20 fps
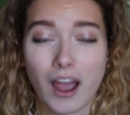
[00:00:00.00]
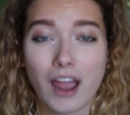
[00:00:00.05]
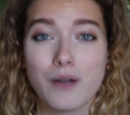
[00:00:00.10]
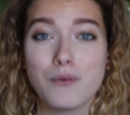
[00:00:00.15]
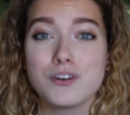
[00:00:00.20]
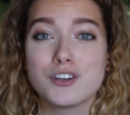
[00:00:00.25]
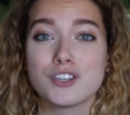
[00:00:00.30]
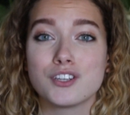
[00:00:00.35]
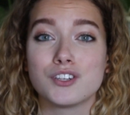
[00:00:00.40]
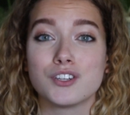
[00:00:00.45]
I
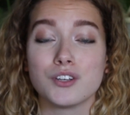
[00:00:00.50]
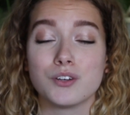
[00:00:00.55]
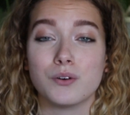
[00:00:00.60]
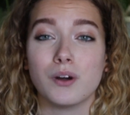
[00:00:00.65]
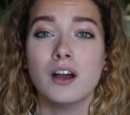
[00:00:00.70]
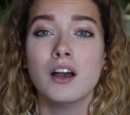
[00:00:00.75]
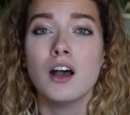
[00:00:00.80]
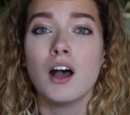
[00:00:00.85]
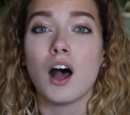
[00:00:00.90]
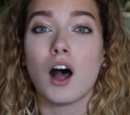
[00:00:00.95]
would just
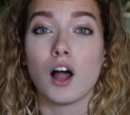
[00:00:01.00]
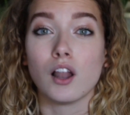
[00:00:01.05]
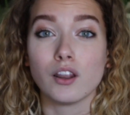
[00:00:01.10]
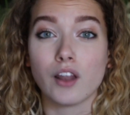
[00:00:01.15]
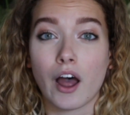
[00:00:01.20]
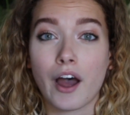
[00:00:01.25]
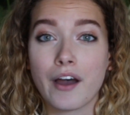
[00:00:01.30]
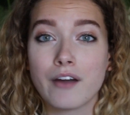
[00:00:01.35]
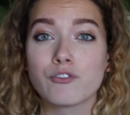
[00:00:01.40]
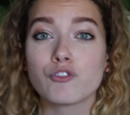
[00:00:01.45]
do a
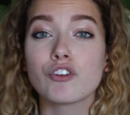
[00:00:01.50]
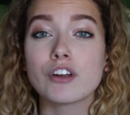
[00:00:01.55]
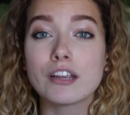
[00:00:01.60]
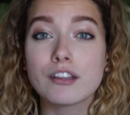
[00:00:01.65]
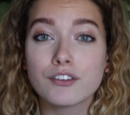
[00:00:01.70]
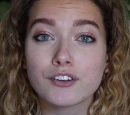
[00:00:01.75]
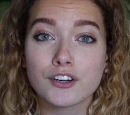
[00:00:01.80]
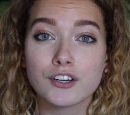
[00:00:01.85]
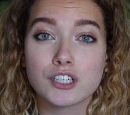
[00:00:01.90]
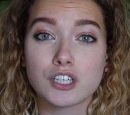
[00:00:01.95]
lot of
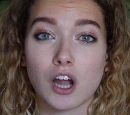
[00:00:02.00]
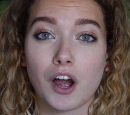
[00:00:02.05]
research